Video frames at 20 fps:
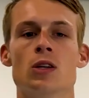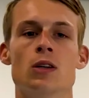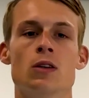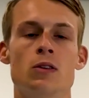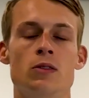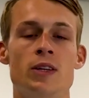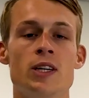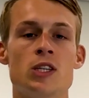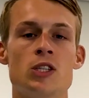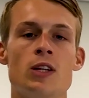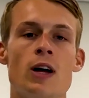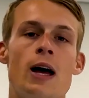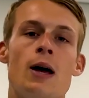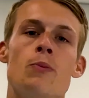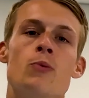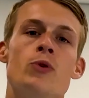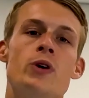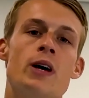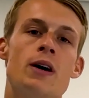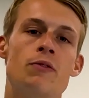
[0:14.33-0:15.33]
This time
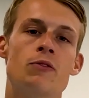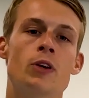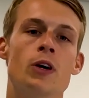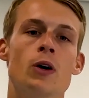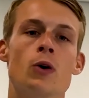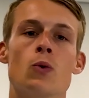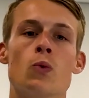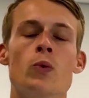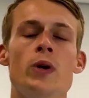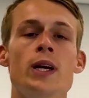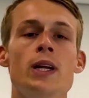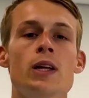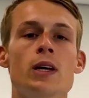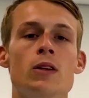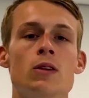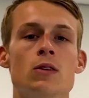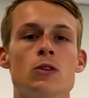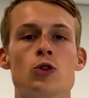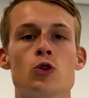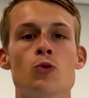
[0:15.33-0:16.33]
we have the
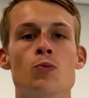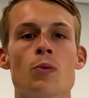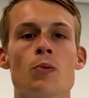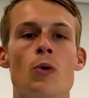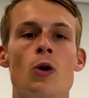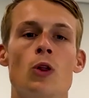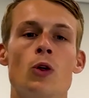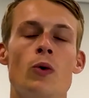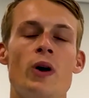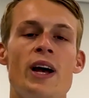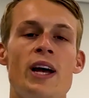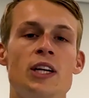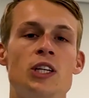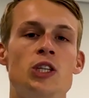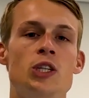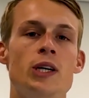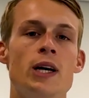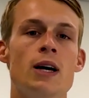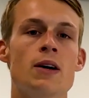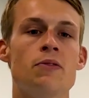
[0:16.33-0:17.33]
Reedin Supermodel
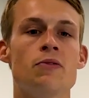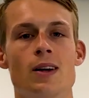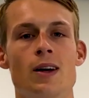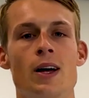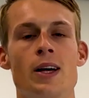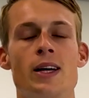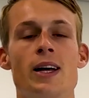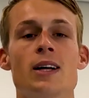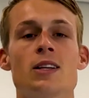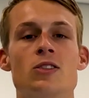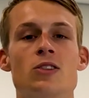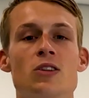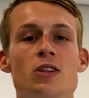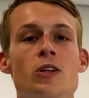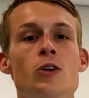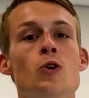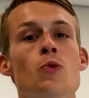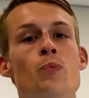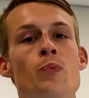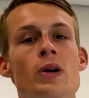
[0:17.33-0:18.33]
HTF against the
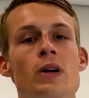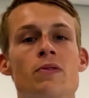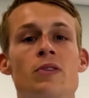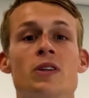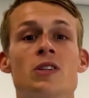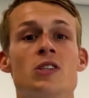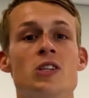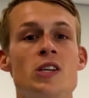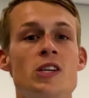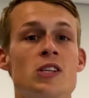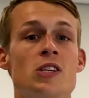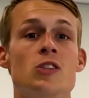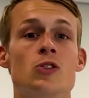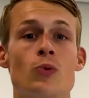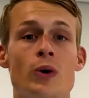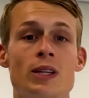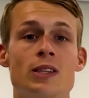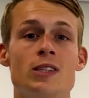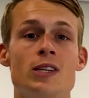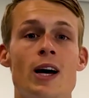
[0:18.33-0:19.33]
new Pivot Season
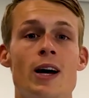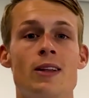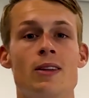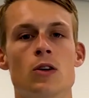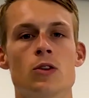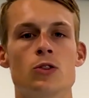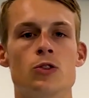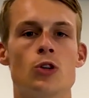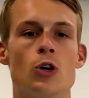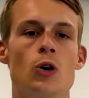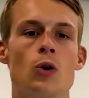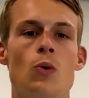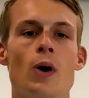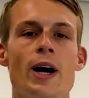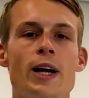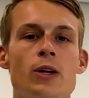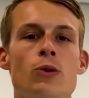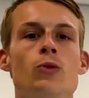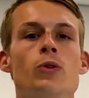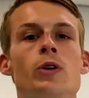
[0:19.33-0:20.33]
28. So why
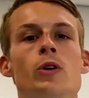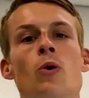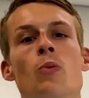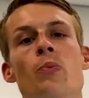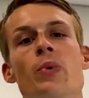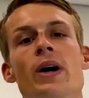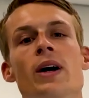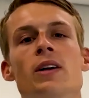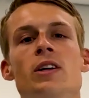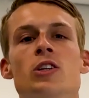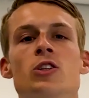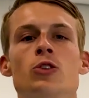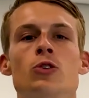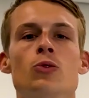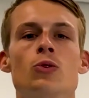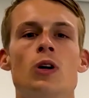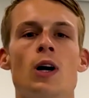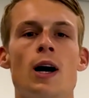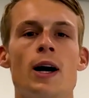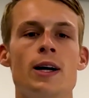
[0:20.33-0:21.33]
do we compare these two
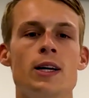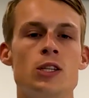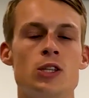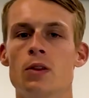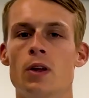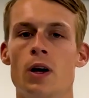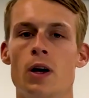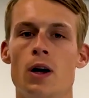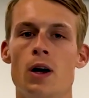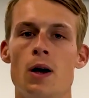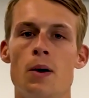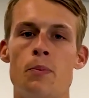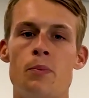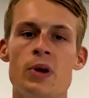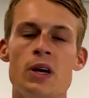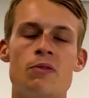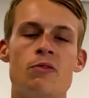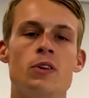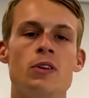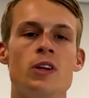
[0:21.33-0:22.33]
kites?
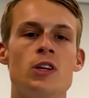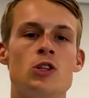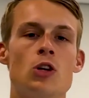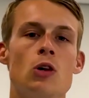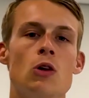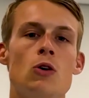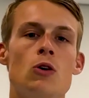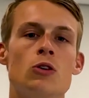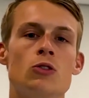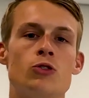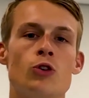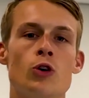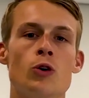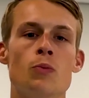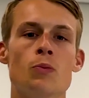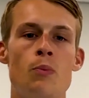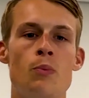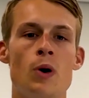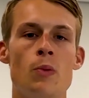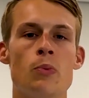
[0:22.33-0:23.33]
Pivot is a
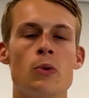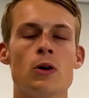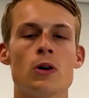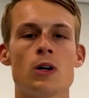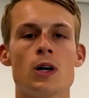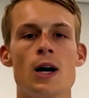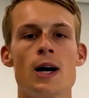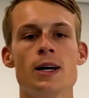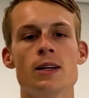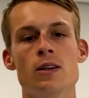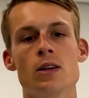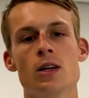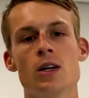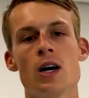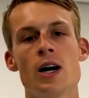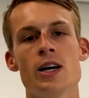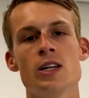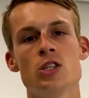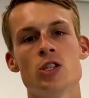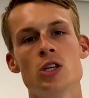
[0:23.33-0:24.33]
long-term popular kite in the
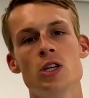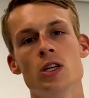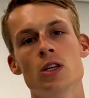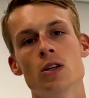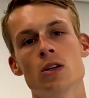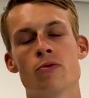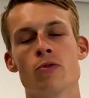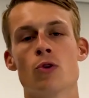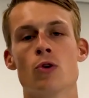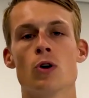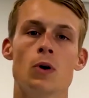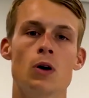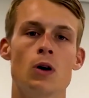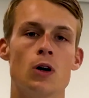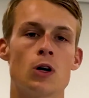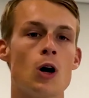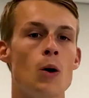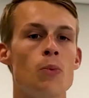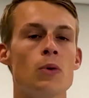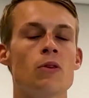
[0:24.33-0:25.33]
kite scene for a
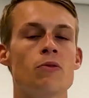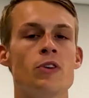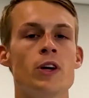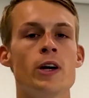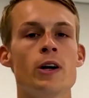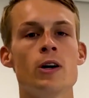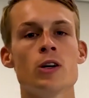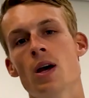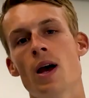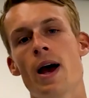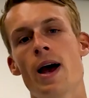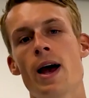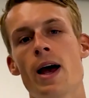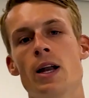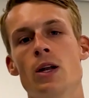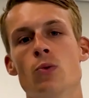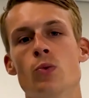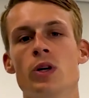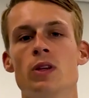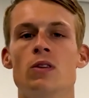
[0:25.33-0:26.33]
couple of years.
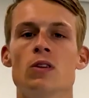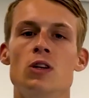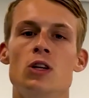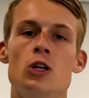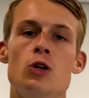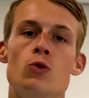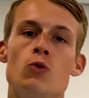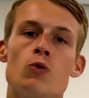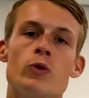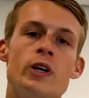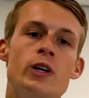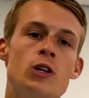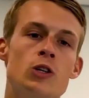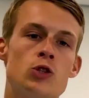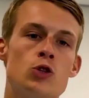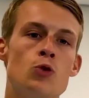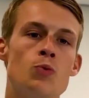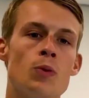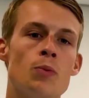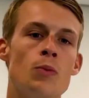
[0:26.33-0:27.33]
And with the new Reedin
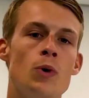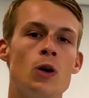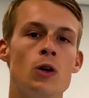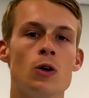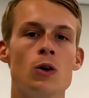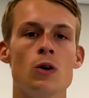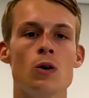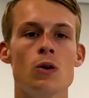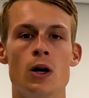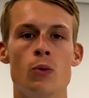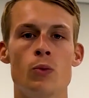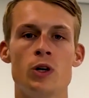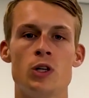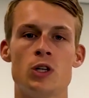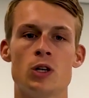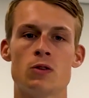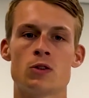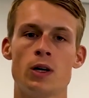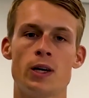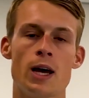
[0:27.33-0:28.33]
Supermodel, which
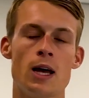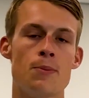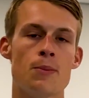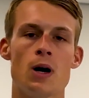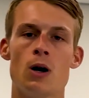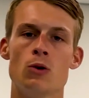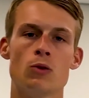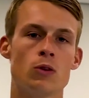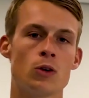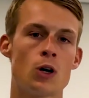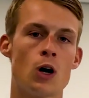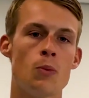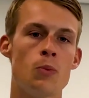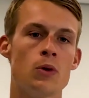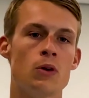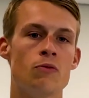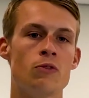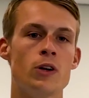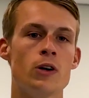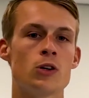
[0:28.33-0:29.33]
just came out a couple
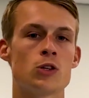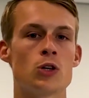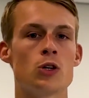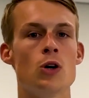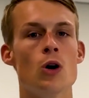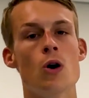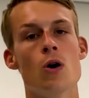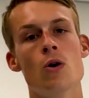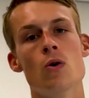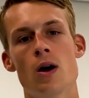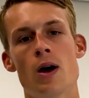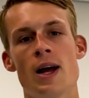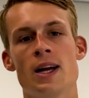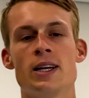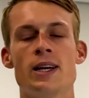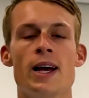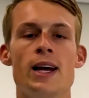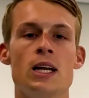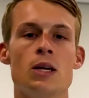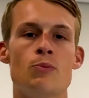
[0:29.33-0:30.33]
of years ago and
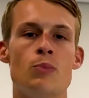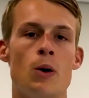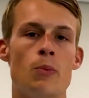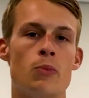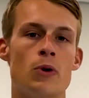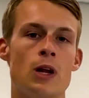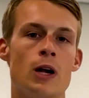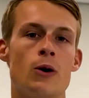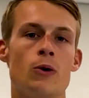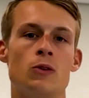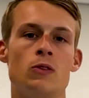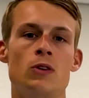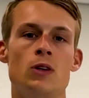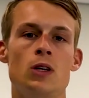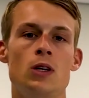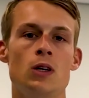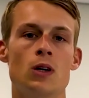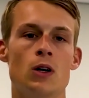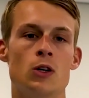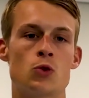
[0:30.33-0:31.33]
gaining
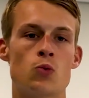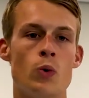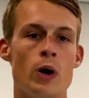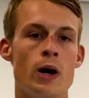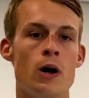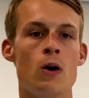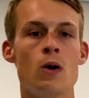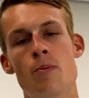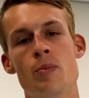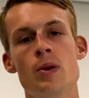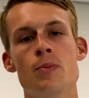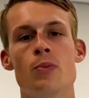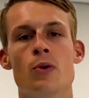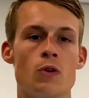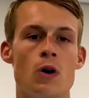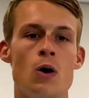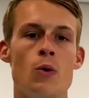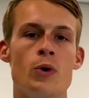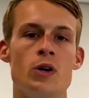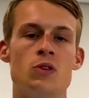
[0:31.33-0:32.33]
popularity as well, people
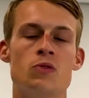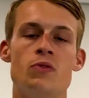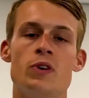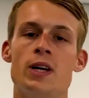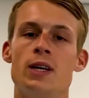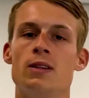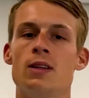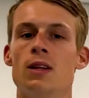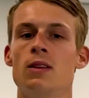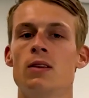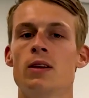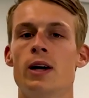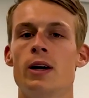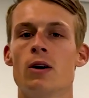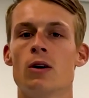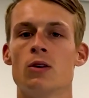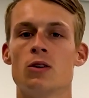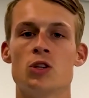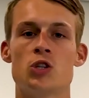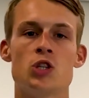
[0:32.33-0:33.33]
always think that they
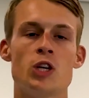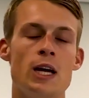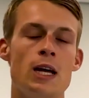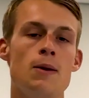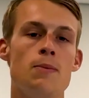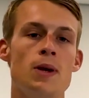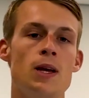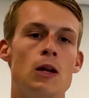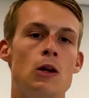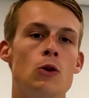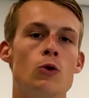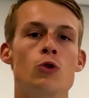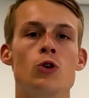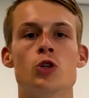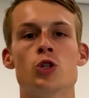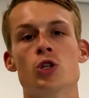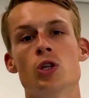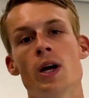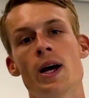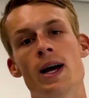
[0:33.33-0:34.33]
are the same in
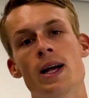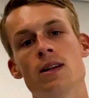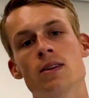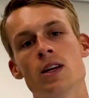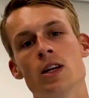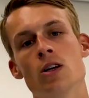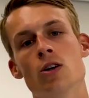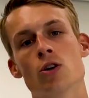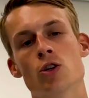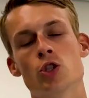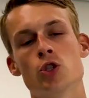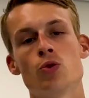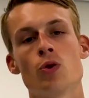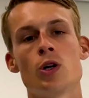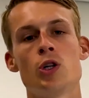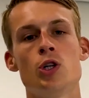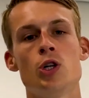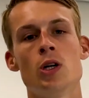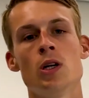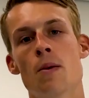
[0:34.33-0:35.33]
looks and in
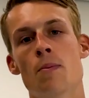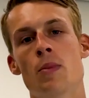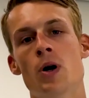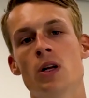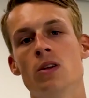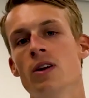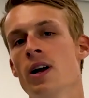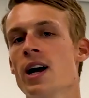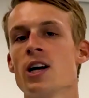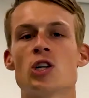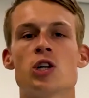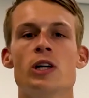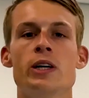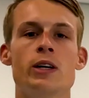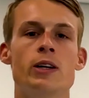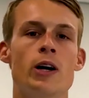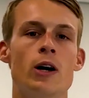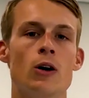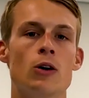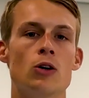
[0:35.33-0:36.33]
construction, but they
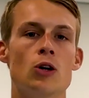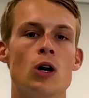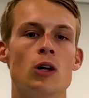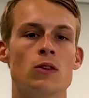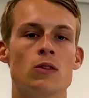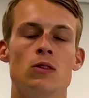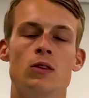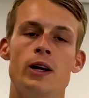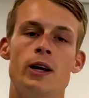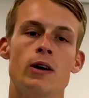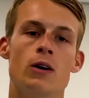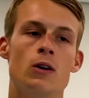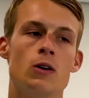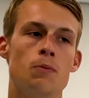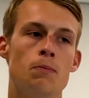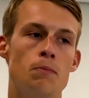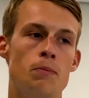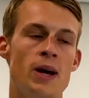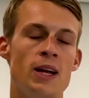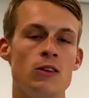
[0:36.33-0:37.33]
are not. They are
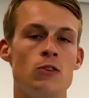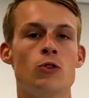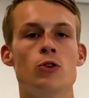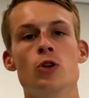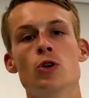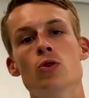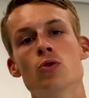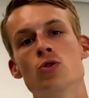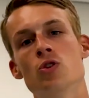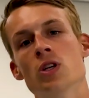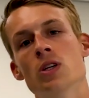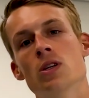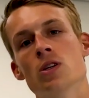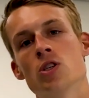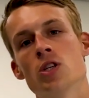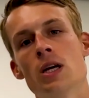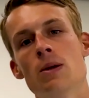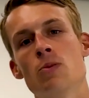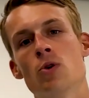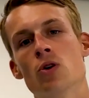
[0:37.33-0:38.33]
meant to use in the
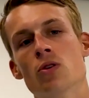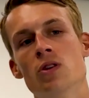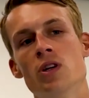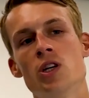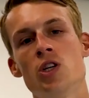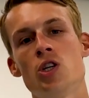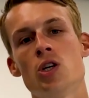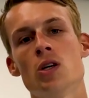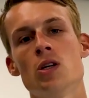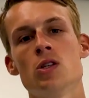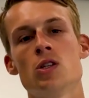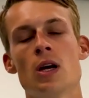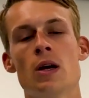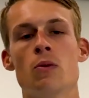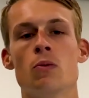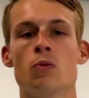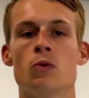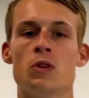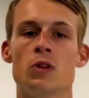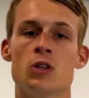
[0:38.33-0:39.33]
same conditions
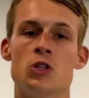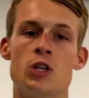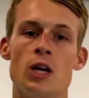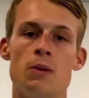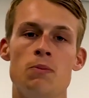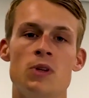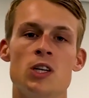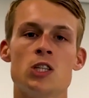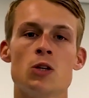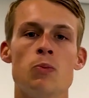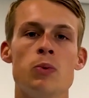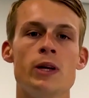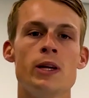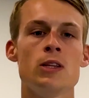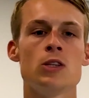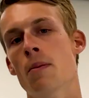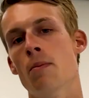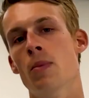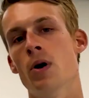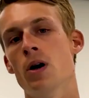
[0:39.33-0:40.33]
and the same
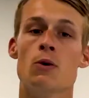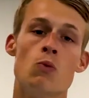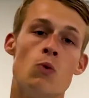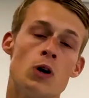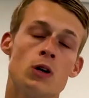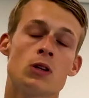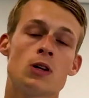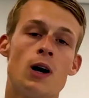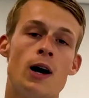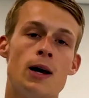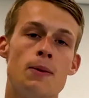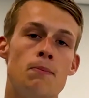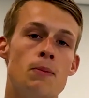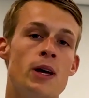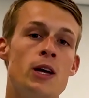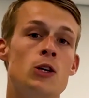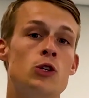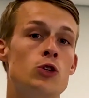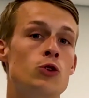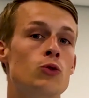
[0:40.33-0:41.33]
disciplines, but one kite
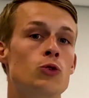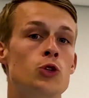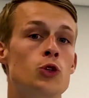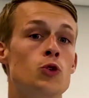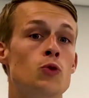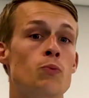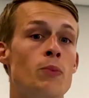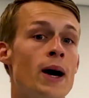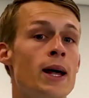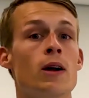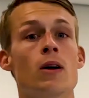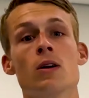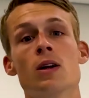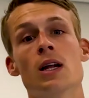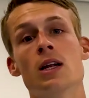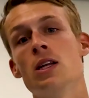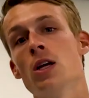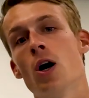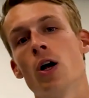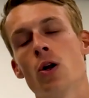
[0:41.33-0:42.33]
may suit you better than
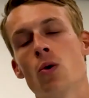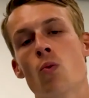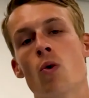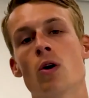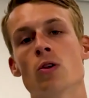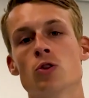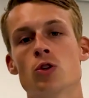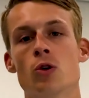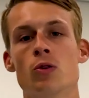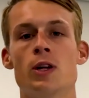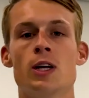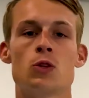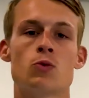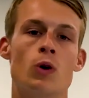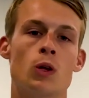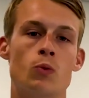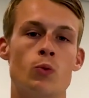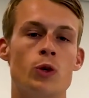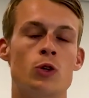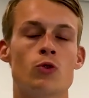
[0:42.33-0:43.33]
the other one. So that's
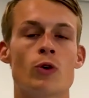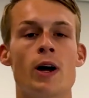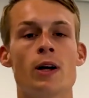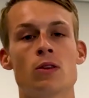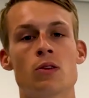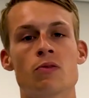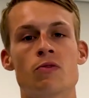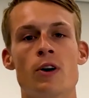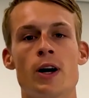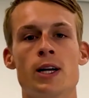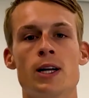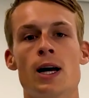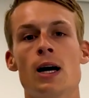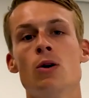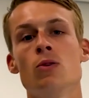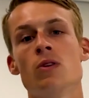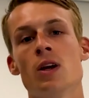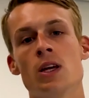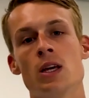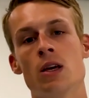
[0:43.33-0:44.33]
what we're trying to find
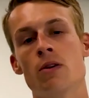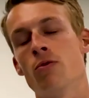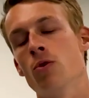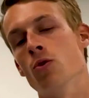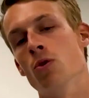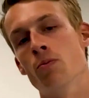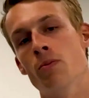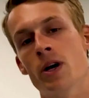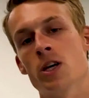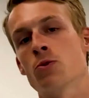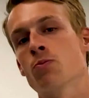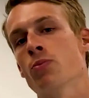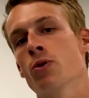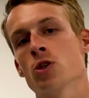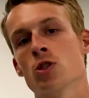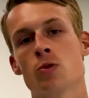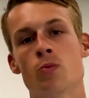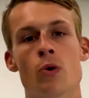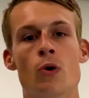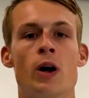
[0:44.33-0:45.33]
out and give you the best
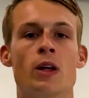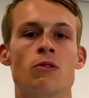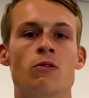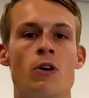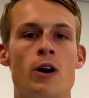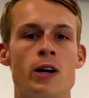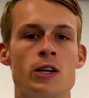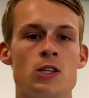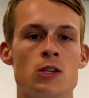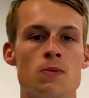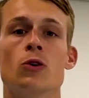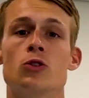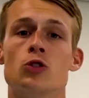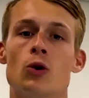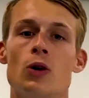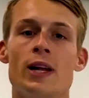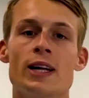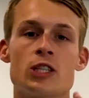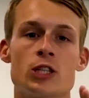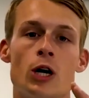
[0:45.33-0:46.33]
possible advice. So
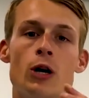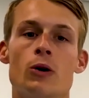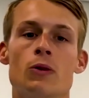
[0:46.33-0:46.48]
let's go.